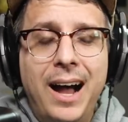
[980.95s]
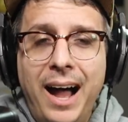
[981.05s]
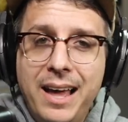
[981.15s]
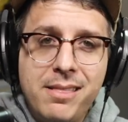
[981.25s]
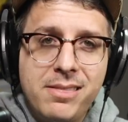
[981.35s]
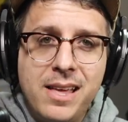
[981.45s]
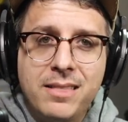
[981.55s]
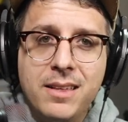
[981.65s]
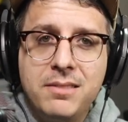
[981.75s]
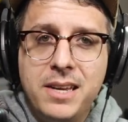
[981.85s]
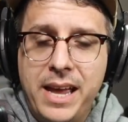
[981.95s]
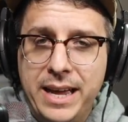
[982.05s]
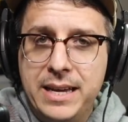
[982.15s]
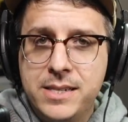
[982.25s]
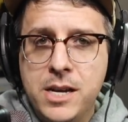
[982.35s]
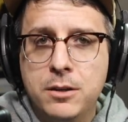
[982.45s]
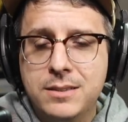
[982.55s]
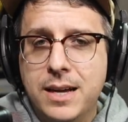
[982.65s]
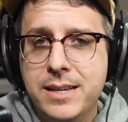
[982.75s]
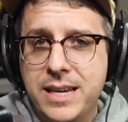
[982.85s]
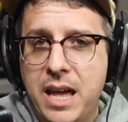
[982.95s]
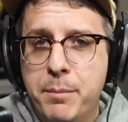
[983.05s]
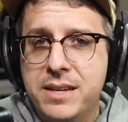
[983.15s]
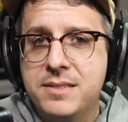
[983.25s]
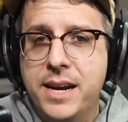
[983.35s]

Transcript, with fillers: I think that the handheld dynamics